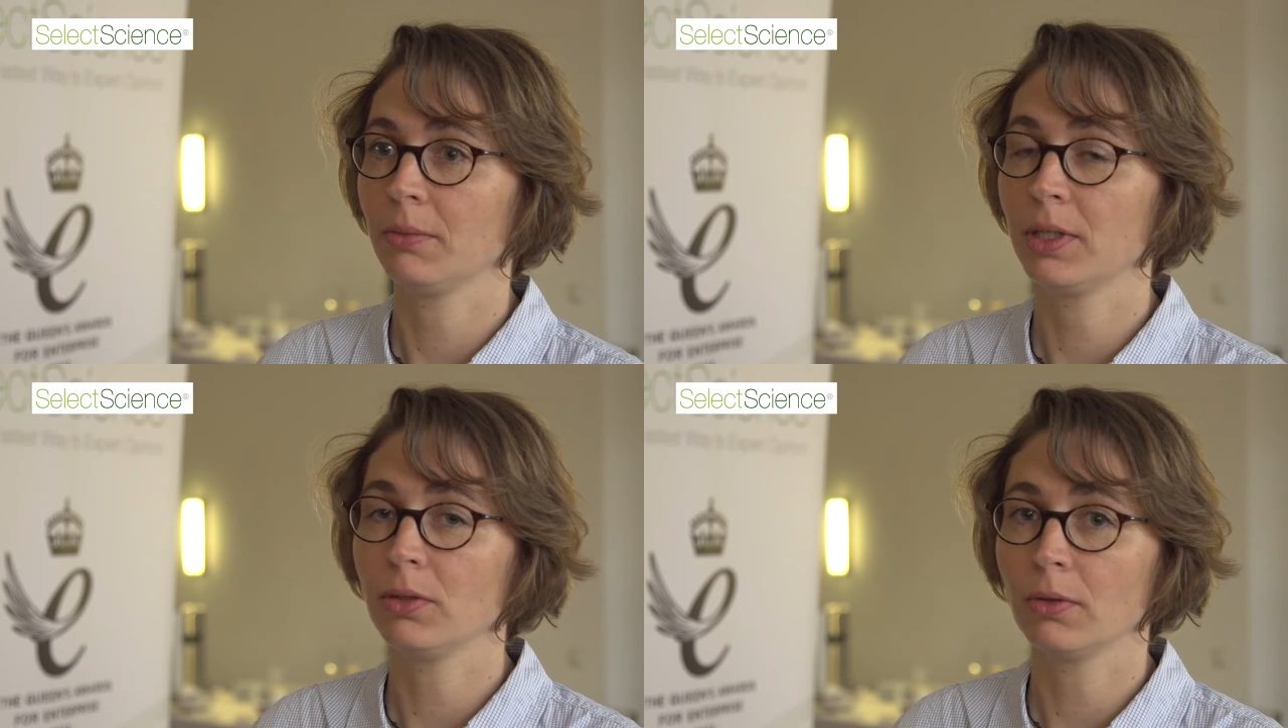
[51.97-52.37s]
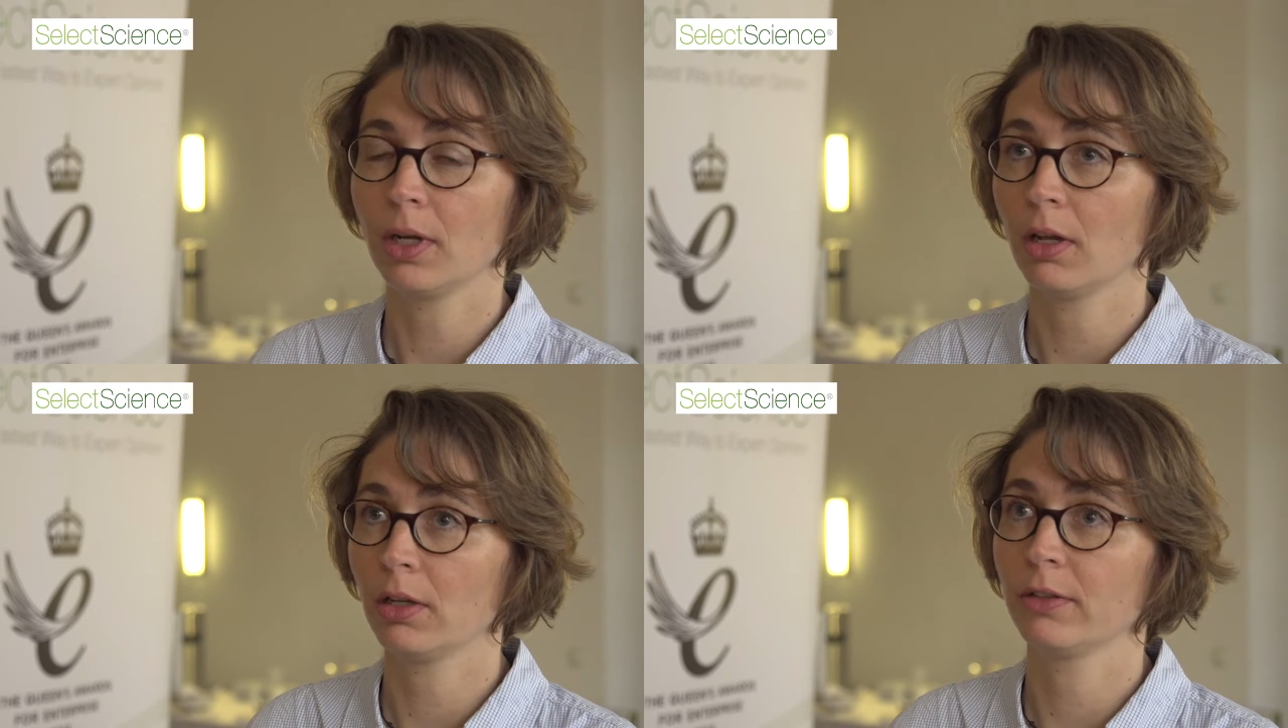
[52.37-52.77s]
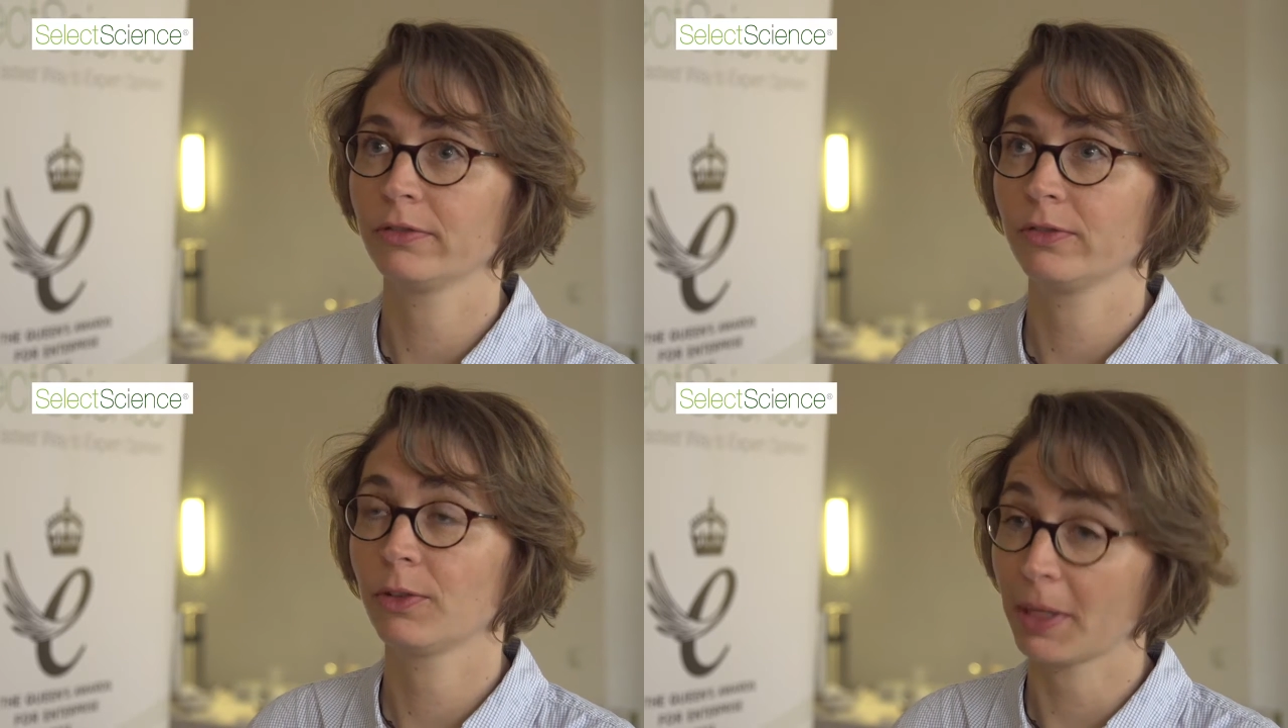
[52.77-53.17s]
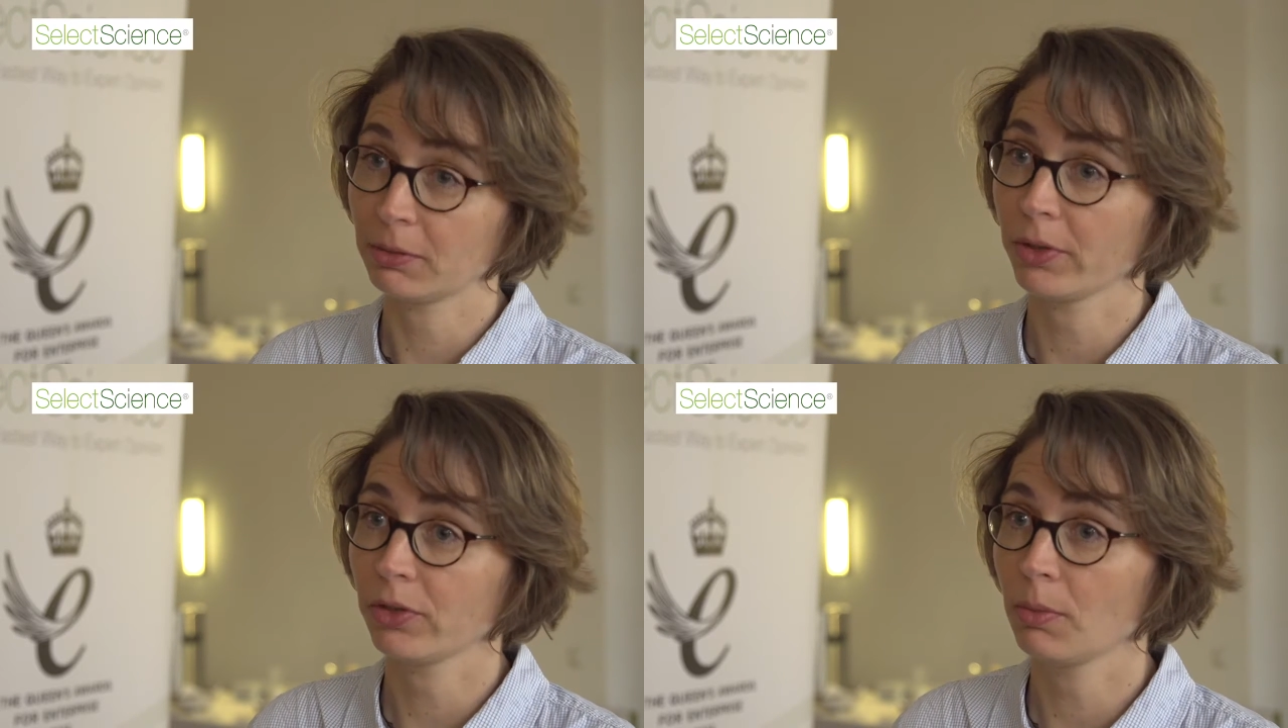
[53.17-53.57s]
We do a lot of
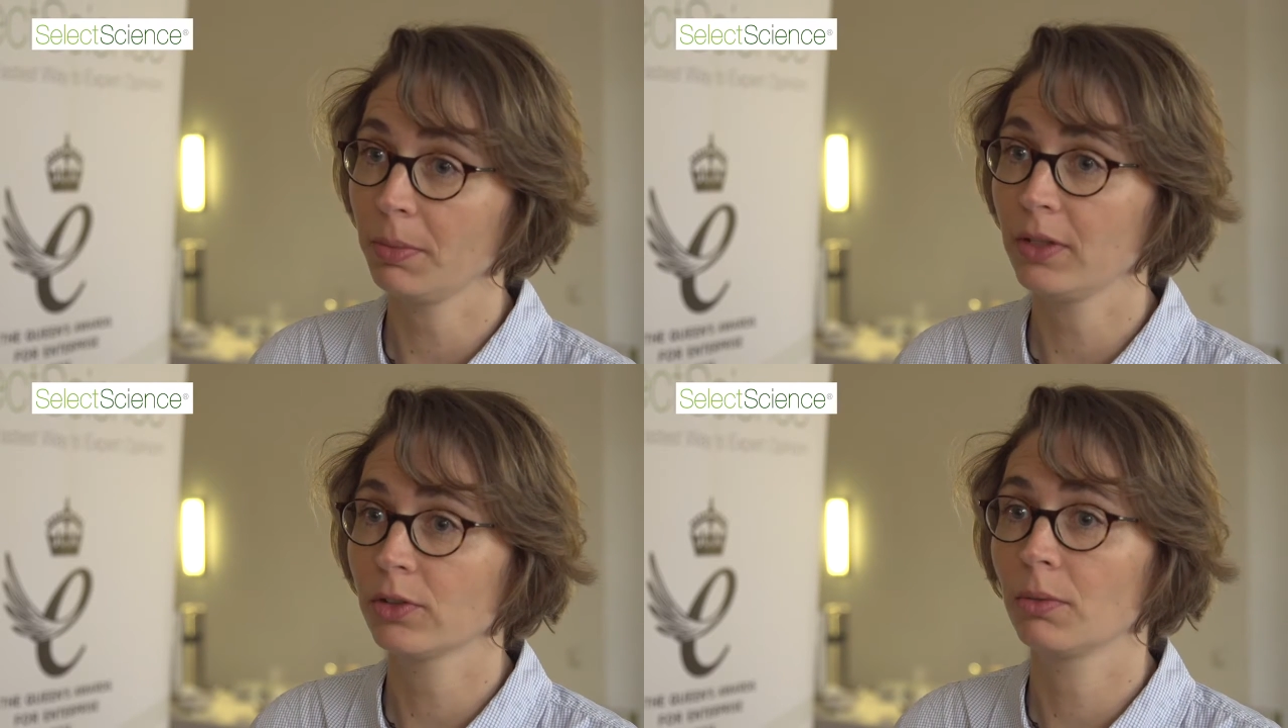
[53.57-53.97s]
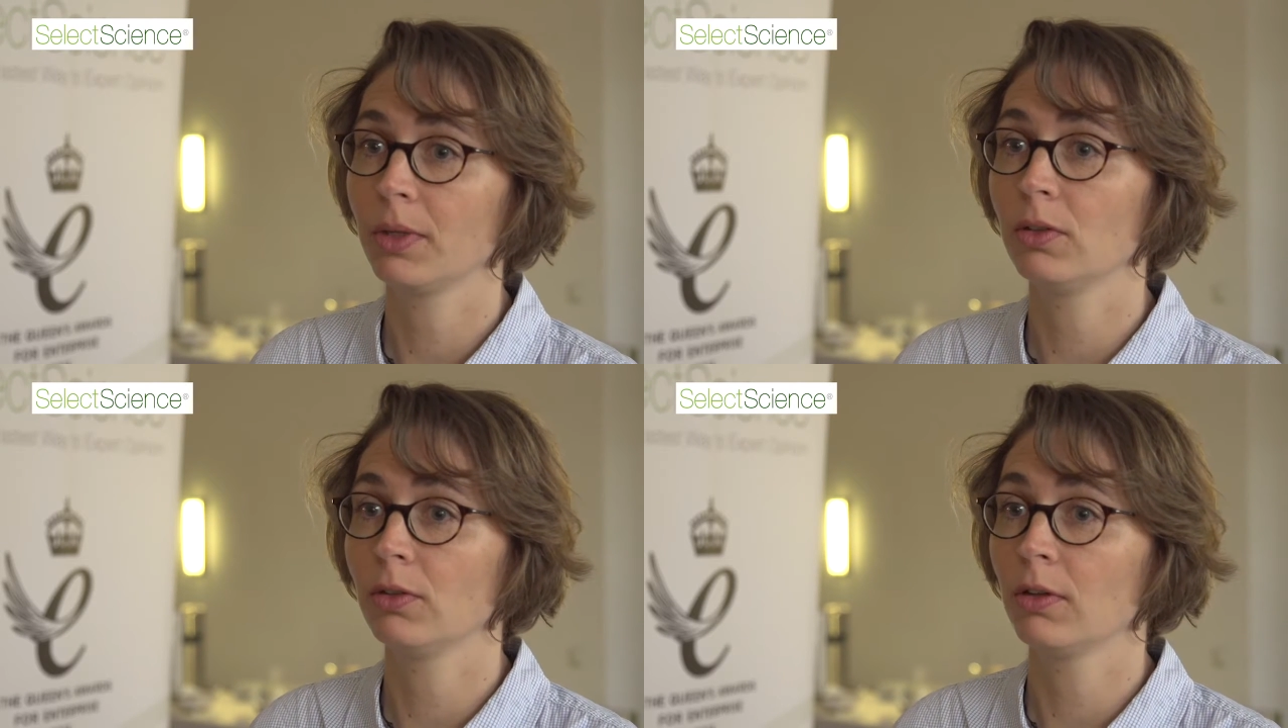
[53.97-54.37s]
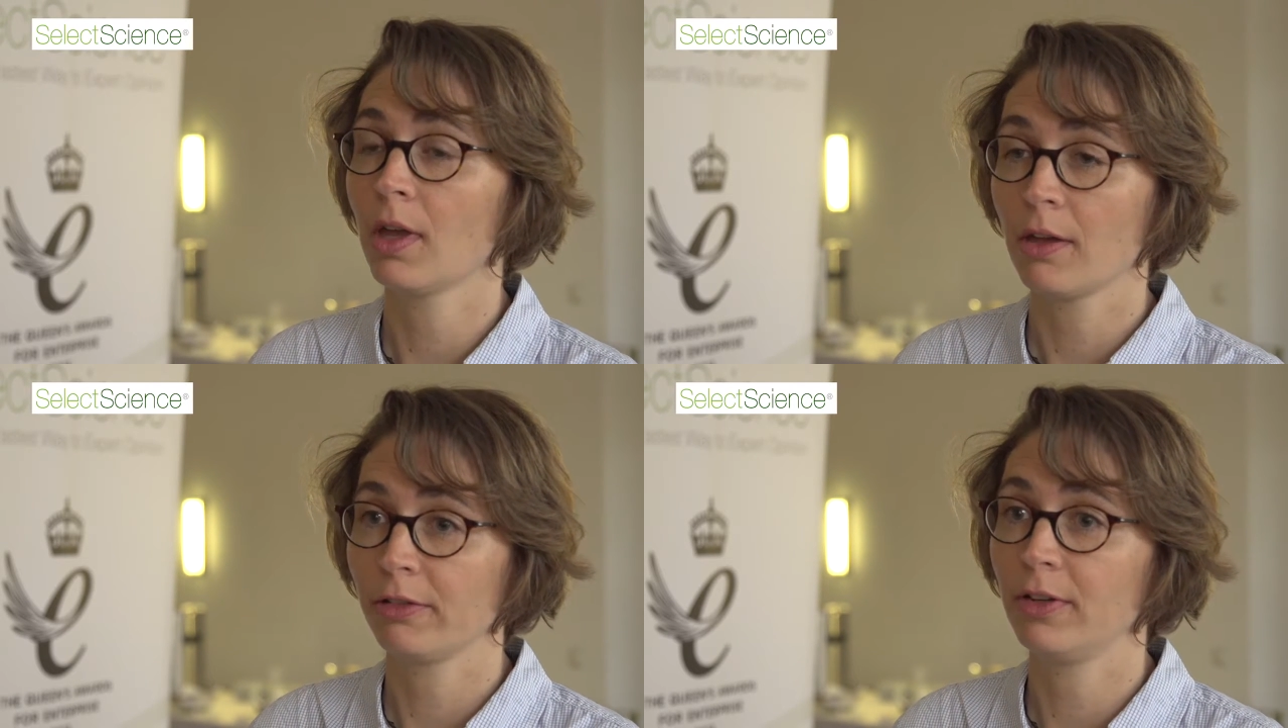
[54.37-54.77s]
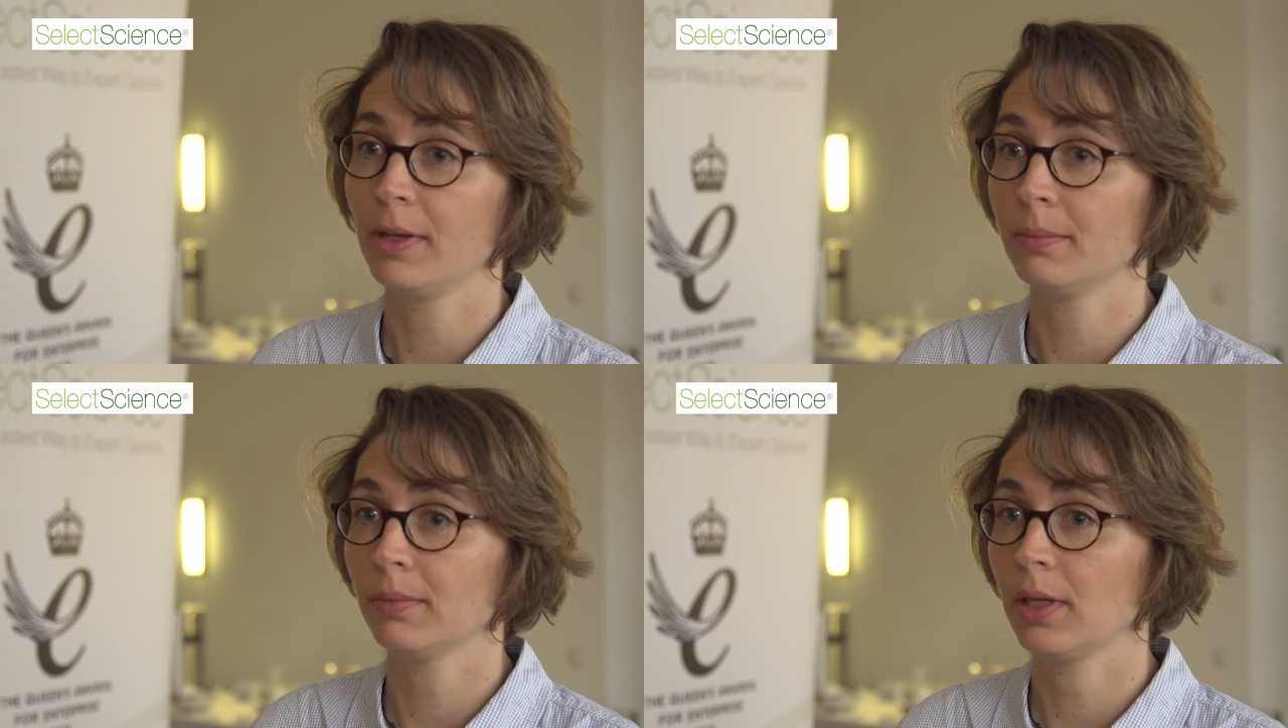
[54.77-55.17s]
spectroscopy, so we do
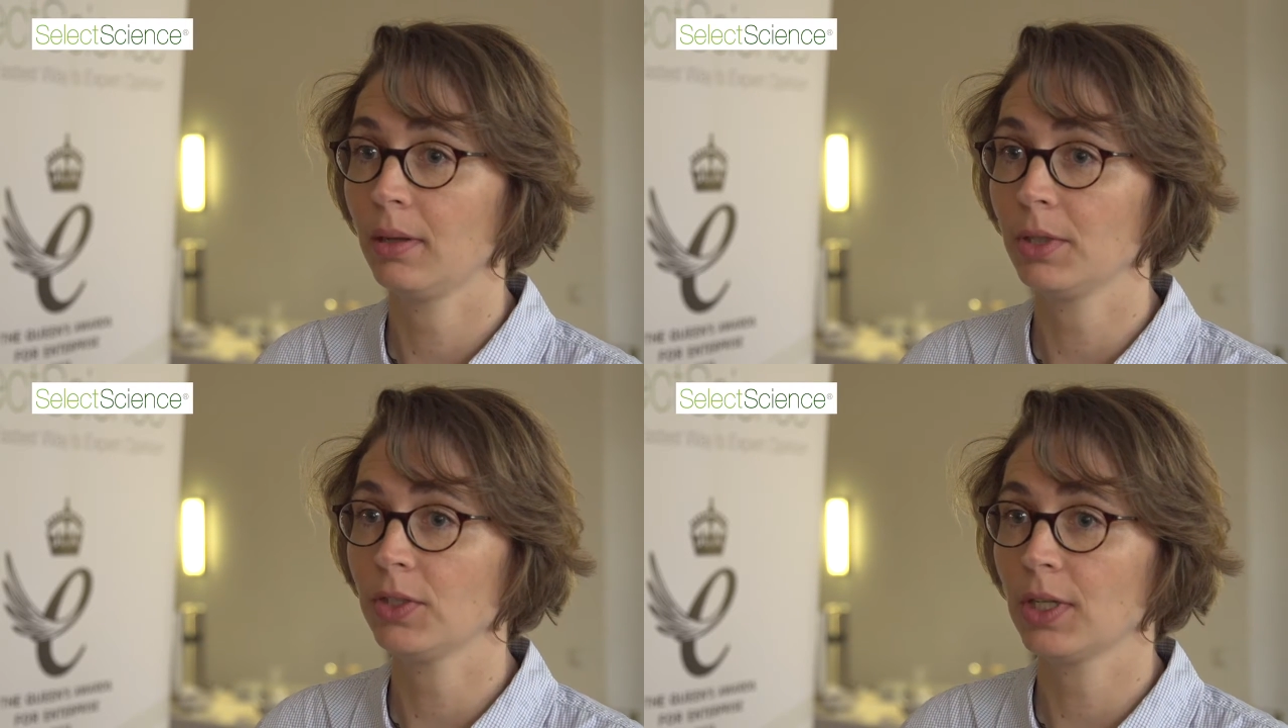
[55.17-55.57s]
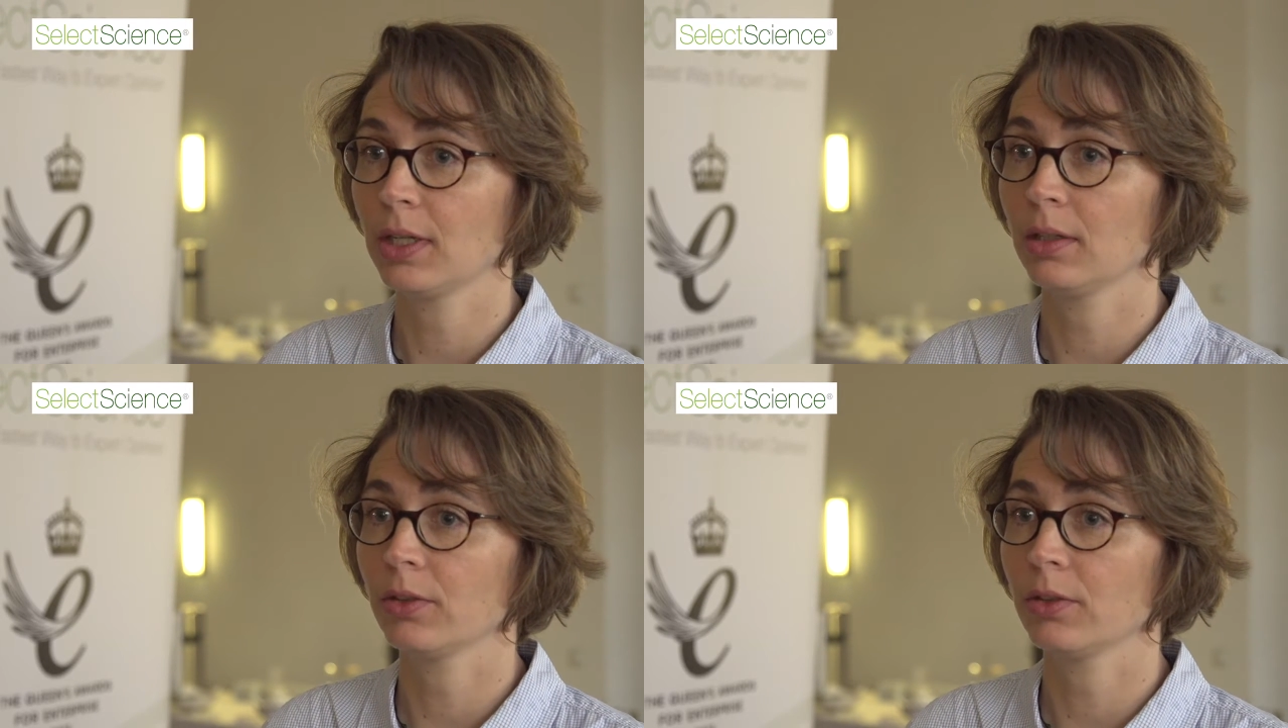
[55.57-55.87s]
film imaging.